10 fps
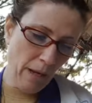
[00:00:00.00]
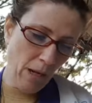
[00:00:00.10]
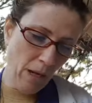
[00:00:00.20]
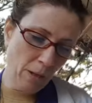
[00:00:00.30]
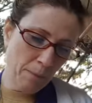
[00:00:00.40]

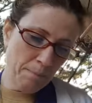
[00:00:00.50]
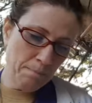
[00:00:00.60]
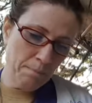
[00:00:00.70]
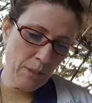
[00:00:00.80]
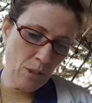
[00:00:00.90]

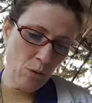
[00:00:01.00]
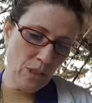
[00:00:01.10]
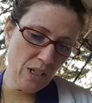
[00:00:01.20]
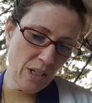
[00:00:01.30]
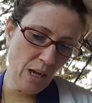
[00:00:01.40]
So he
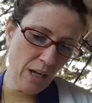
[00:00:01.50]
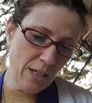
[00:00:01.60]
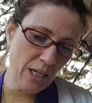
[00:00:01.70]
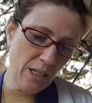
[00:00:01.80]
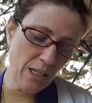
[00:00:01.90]

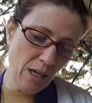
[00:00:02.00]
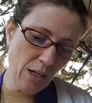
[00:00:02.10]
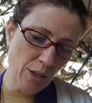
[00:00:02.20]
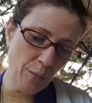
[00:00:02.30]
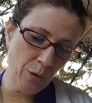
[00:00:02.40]
attended
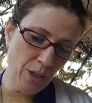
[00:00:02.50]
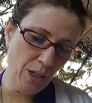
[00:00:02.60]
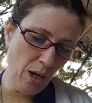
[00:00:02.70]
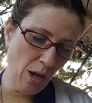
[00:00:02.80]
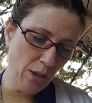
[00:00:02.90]
a
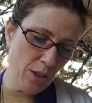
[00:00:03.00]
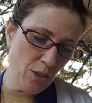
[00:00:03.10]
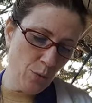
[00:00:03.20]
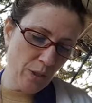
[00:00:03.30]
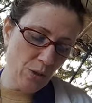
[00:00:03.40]
community
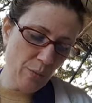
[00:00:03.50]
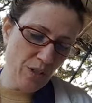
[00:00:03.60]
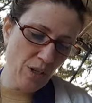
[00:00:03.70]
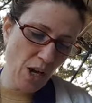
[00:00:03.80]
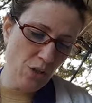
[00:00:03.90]
college, went to a
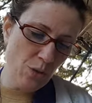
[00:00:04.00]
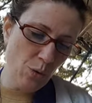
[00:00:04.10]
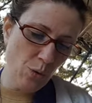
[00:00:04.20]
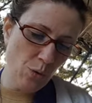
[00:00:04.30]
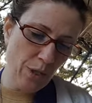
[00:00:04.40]
massage
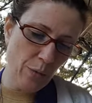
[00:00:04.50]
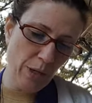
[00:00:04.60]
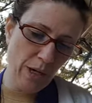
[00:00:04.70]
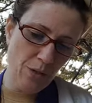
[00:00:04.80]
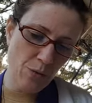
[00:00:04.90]
school, he
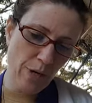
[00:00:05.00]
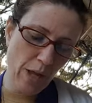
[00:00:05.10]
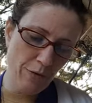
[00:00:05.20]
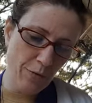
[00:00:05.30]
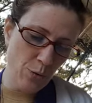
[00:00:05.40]
ran his own
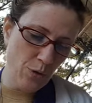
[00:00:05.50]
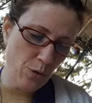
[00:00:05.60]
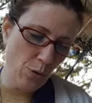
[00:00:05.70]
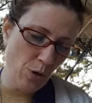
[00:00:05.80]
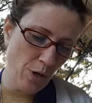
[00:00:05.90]
health food
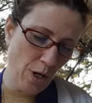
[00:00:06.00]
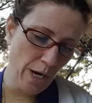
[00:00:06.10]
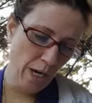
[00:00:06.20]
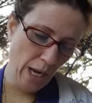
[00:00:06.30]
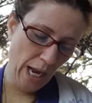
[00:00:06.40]
store,
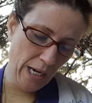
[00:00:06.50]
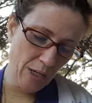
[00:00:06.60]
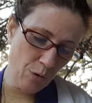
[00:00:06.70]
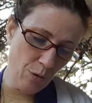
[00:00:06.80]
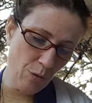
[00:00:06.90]
and
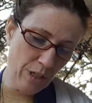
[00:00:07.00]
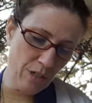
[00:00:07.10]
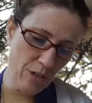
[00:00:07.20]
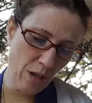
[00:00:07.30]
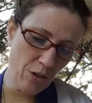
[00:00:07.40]
he grew in
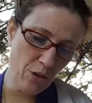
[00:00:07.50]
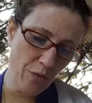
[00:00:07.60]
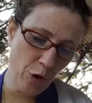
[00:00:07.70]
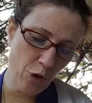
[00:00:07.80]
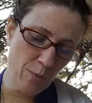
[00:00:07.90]
his knowledge
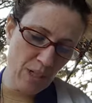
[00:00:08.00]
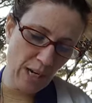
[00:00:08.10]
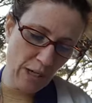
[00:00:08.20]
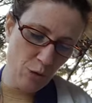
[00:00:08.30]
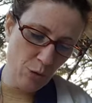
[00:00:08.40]
of herbs and
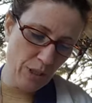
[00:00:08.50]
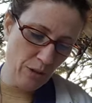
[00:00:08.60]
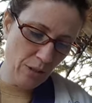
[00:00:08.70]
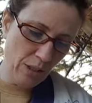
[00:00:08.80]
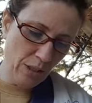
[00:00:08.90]
natural
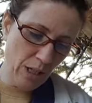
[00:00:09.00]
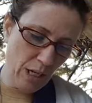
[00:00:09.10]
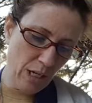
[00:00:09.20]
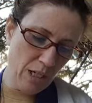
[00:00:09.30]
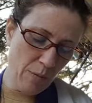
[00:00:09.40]
healing.
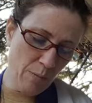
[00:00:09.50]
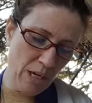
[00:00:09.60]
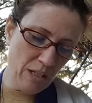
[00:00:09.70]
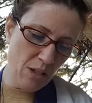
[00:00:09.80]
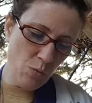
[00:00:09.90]
His
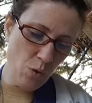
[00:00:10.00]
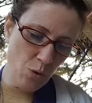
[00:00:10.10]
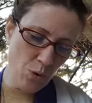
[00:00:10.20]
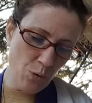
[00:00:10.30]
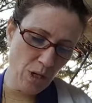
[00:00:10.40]
amazing
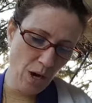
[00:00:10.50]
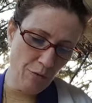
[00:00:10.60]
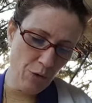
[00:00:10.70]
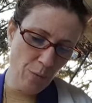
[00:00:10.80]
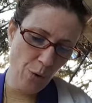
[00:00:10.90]
road to
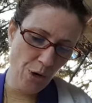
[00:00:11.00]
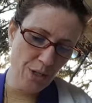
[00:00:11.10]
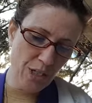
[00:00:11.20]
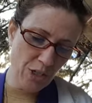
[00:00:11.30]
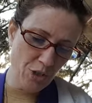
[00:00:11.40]
recovery brought
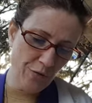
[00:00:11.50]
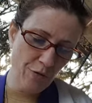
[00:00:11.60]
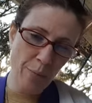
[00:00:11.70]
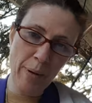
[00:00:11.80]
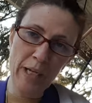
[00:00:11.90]
attention
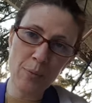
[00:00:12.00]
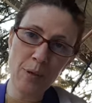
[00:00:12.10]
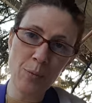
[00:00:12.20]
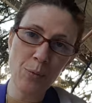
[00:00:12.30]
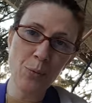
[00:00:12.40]
from many
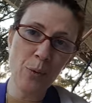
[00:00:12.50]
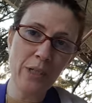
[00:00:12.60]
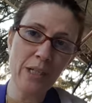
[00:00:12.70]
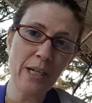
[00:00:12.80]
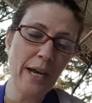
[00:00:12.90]
people who
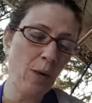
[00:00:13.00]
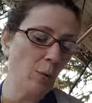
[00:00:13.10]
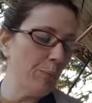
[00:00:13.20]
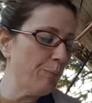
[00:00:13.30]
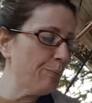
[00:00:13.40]
wanted to help.